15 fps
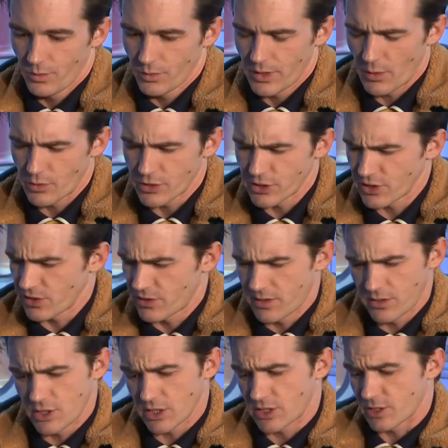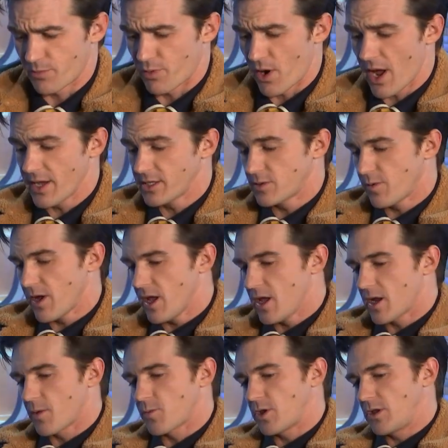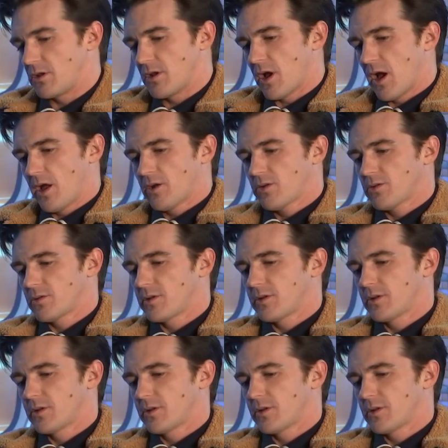That were just surprised by it? I mean, I don't...